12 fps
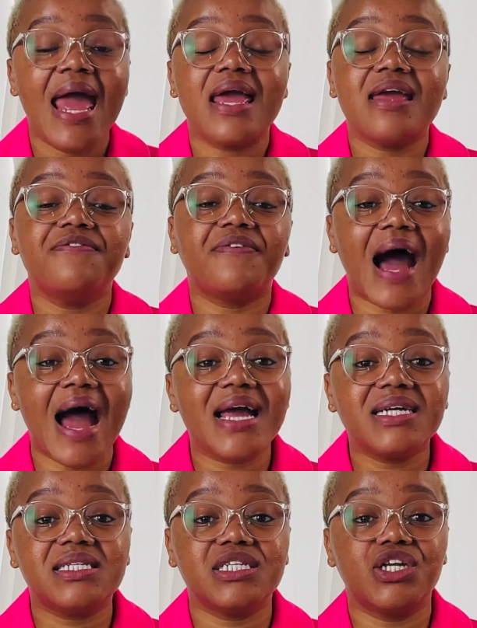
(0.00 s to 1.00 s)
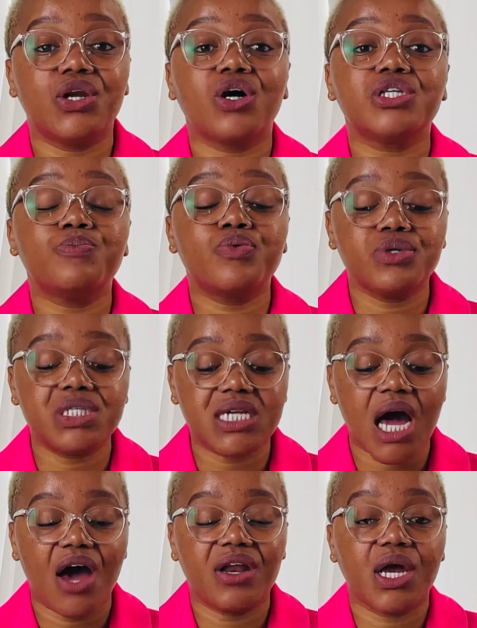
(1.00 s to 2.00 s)
If I did not put
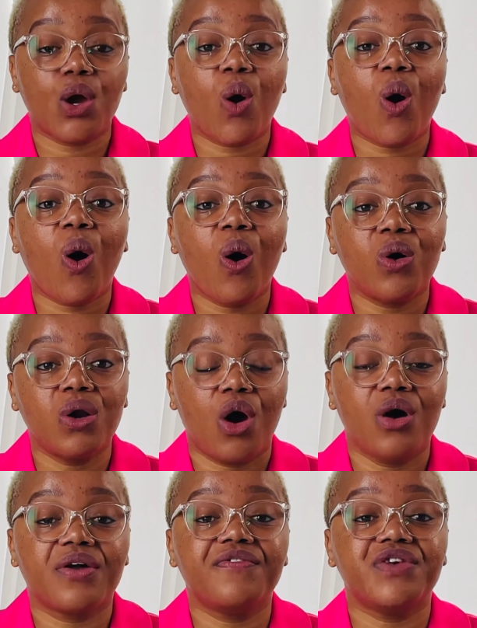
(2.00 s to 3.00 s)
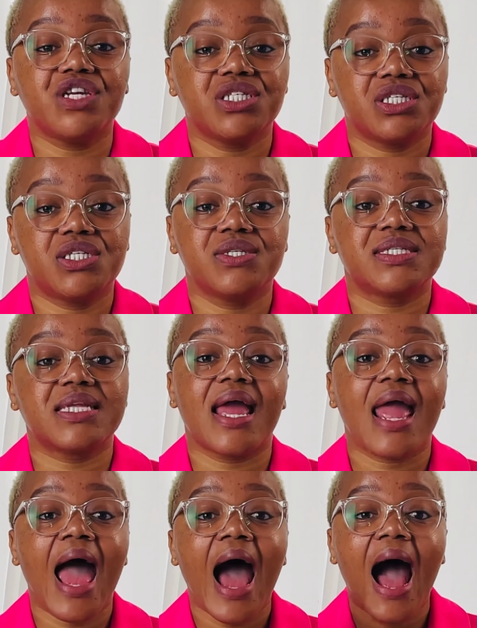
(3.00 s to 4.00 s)
down a goal or a vision to
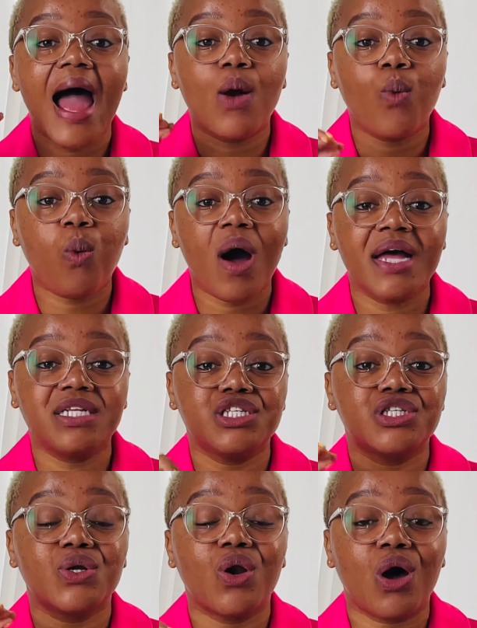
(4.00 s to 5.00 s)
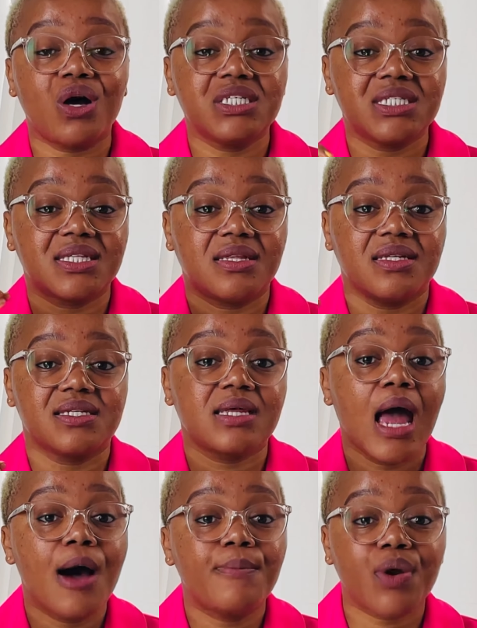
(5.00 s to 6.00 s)
say, I want to launch this
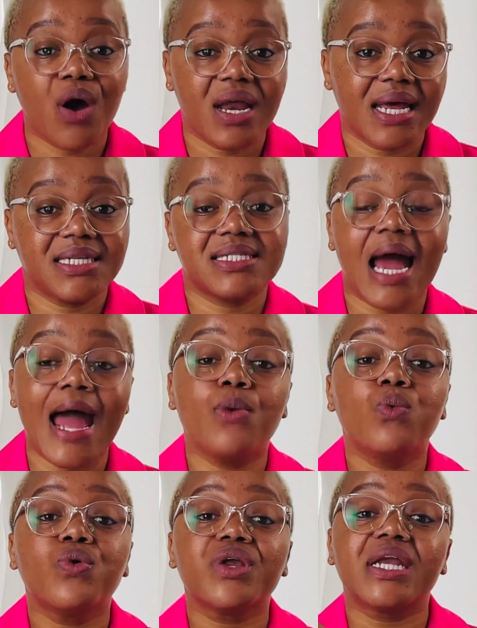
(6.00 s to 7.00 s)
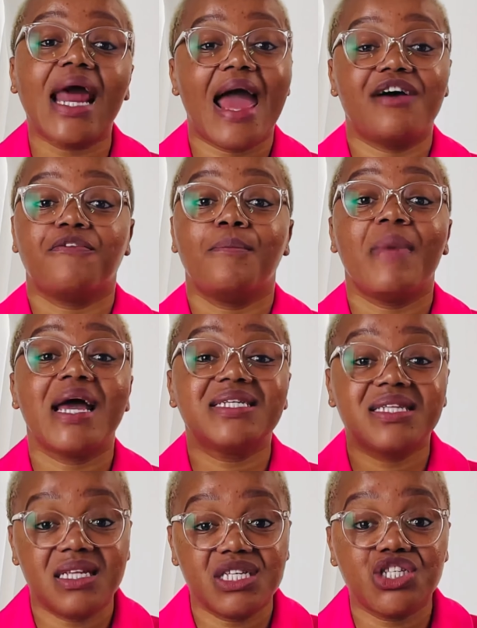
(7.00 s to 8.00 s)
product, I wouldn't have
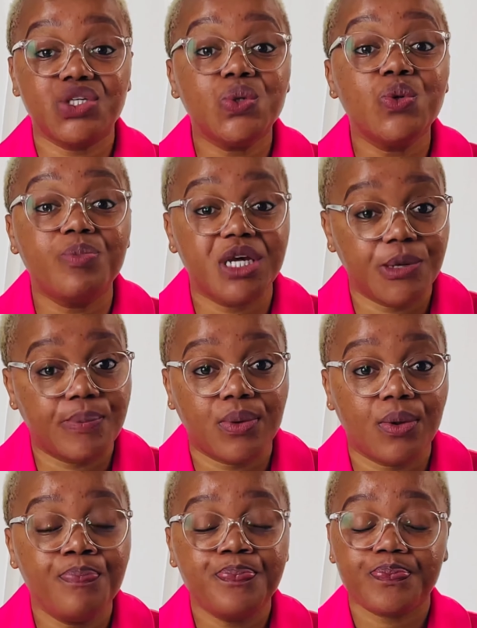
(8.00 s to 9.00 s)
met these new people.